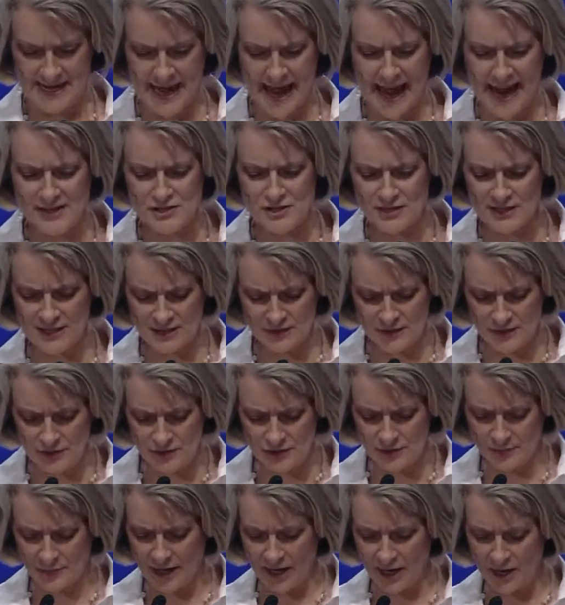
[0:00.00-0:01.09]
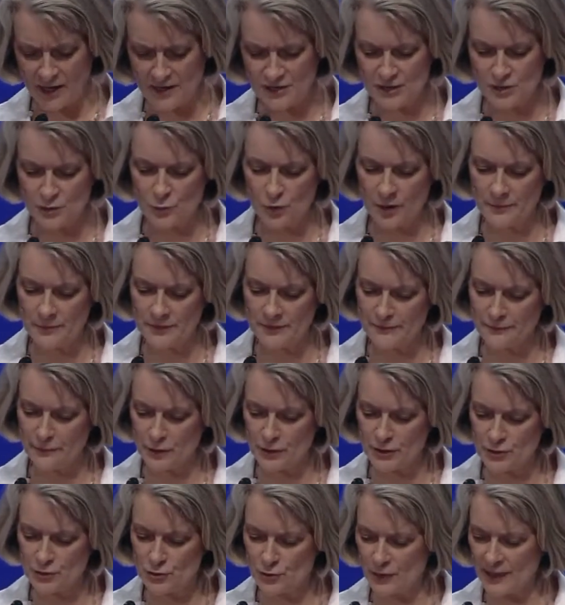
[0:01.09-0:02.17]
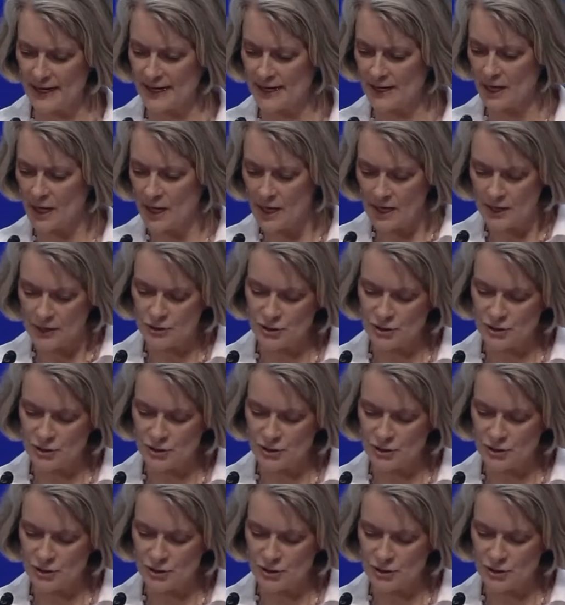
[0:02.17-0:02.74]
In asking the Samaritan woman for a drink,